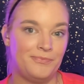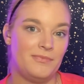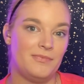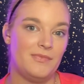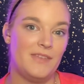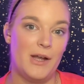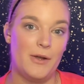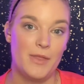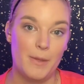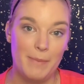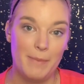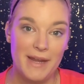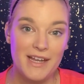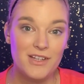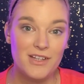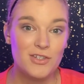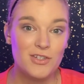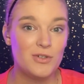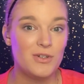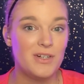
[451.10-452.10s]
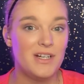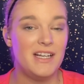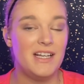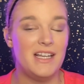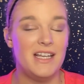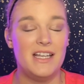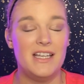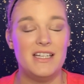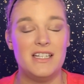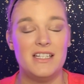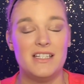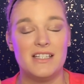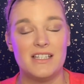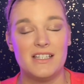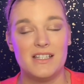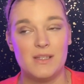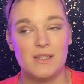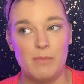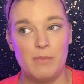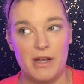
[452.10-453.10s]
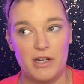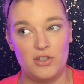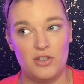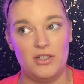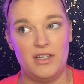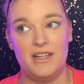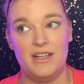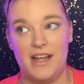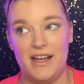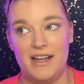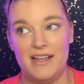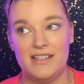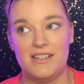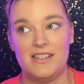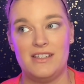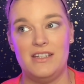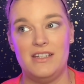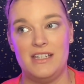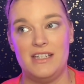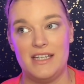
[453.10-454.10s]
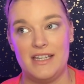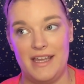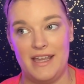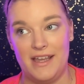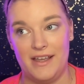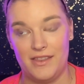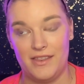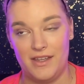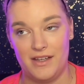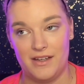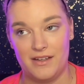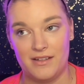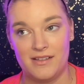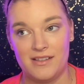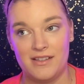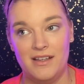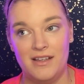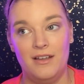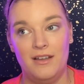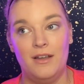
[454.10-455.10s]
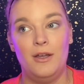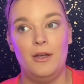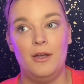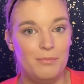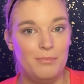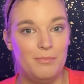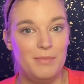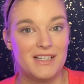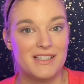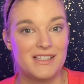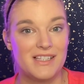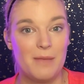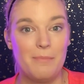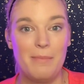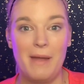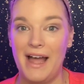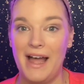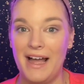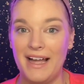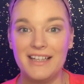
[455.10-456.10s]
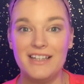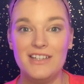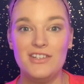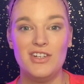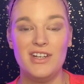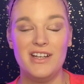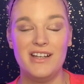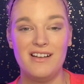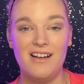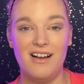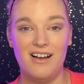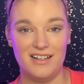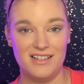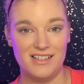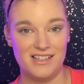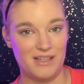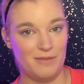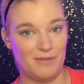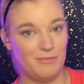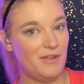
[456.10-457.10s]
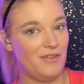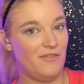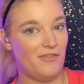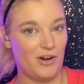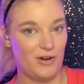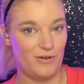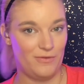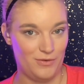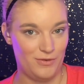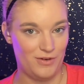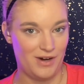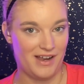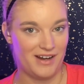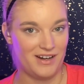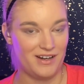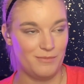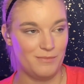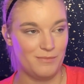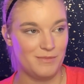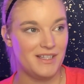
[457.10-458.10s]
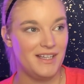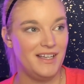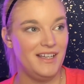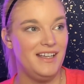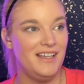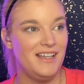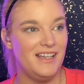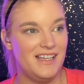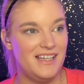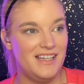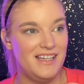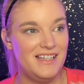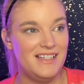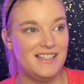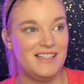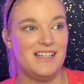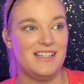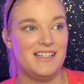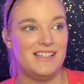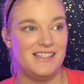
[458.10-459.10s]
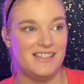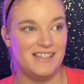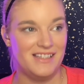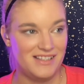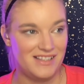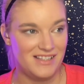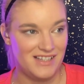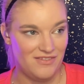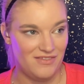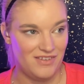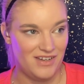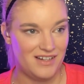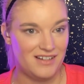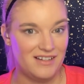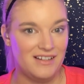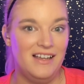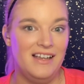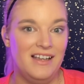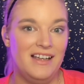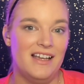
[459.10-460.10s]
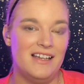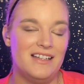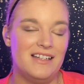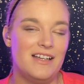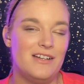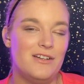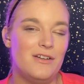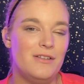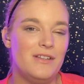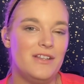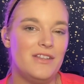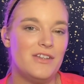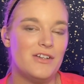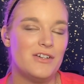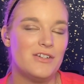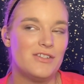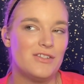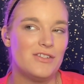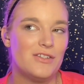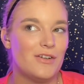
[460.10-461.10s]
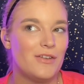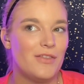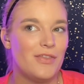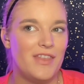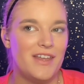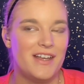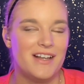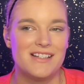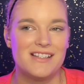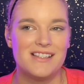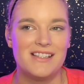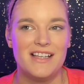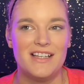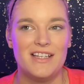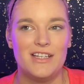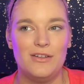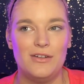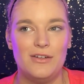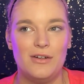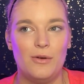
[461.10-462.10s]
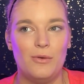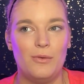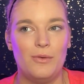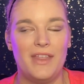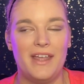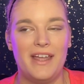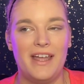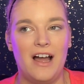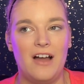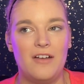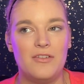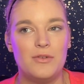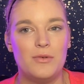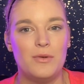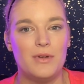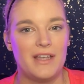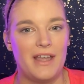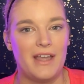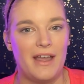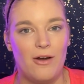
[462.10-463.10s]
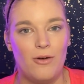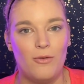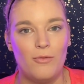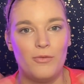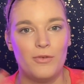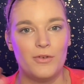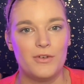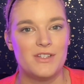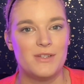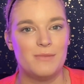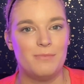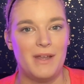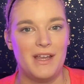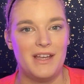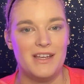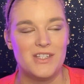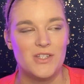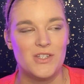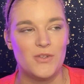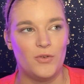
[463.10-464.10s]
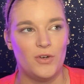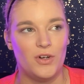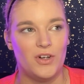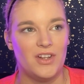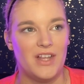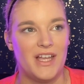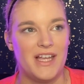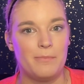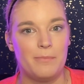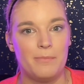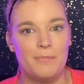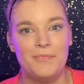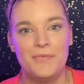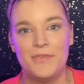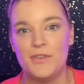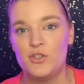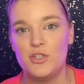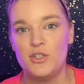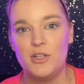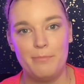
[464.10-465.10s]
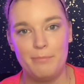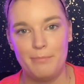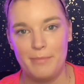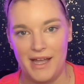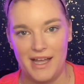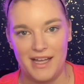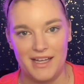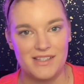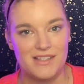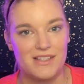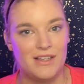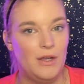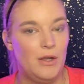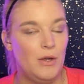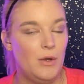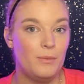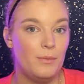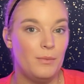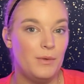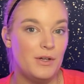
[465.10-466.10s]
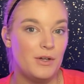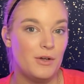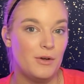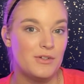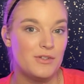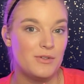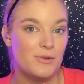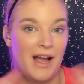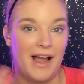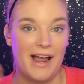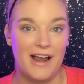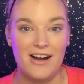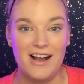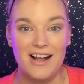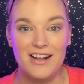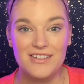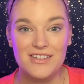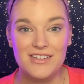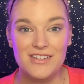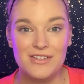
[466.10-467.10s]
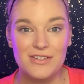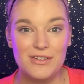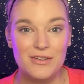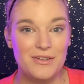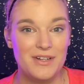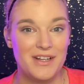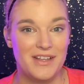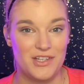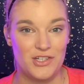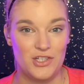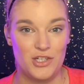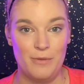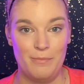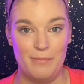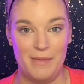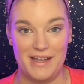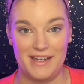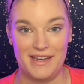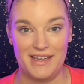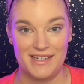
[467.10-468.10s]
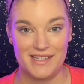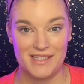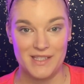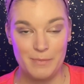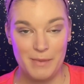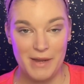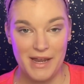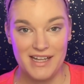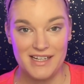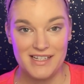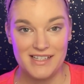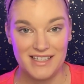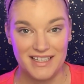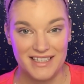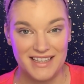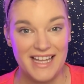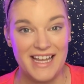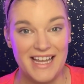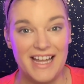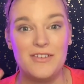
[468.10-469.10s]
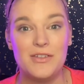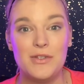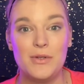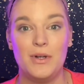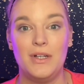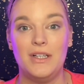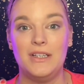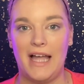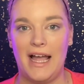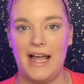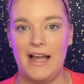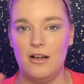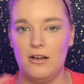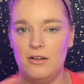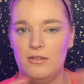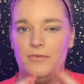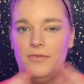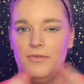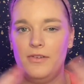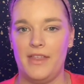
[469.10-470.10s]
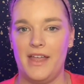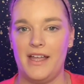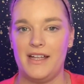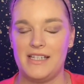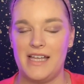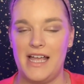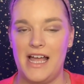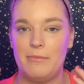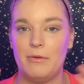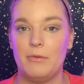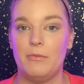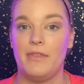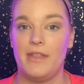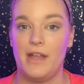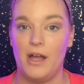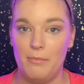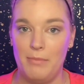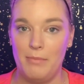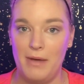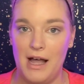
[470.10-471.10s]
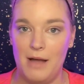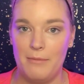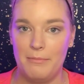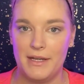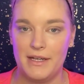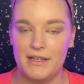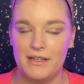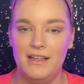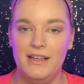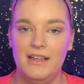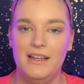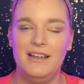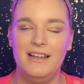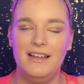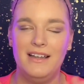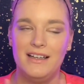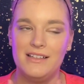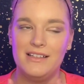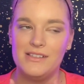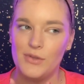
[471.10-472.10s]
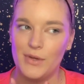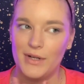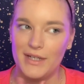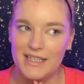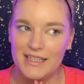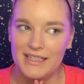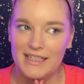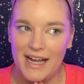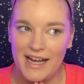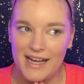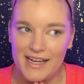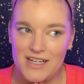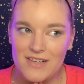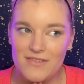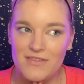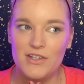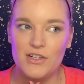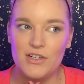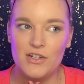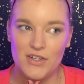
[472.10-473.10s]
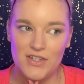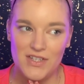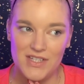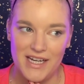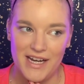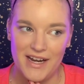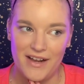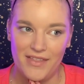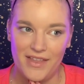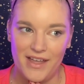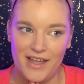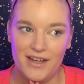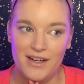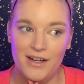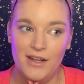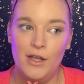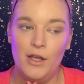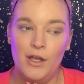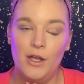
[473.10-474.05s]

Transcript: Now in the pantry, it is especially nice to decant things because the packaging on some of our food items is deceiving. And I know that there are certain things like, they have to account for space for like chip bags. When you go into a higher altitude and the chip bag expands, like they have to allow for that to happen without popping. So I can kind of understand that.